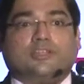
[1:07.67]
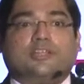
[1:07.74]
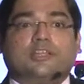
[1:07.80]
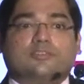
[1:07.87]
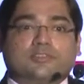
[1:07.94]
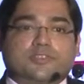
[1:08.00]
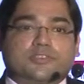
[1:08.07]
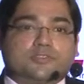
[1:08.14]

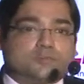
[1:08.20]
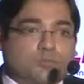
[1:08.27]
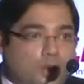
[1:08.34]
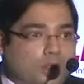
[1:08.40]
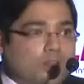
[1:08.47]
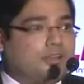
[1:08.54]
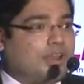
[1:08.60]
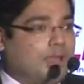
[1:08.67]
There was a
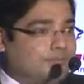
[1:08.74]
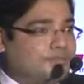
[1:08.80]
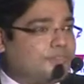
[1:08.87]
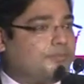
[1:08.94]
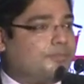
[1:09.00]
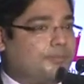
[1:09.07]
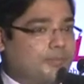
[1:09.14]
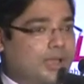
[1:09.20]
small lump
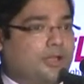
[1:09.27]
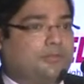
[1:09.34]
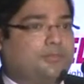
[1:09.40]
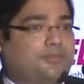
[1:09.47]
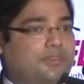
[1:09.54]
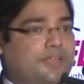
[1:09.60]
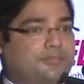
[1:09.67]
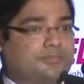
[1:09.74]
sum
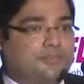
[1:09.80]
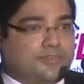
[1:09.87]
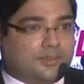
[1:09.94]
amount that was